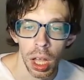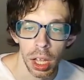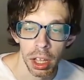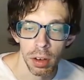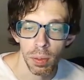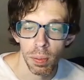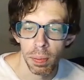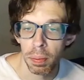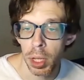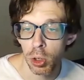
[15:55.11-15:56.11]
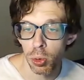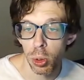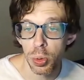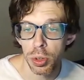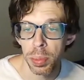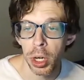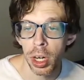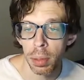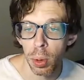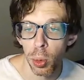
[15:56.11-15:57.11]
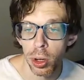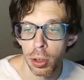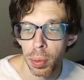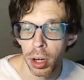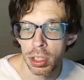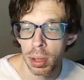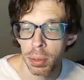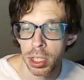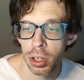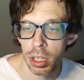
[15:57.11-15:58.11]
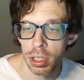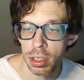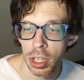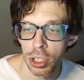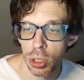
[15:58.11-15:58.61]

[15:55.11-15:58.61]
Ken McElroy was buried at Memorial Park Cemetery in St.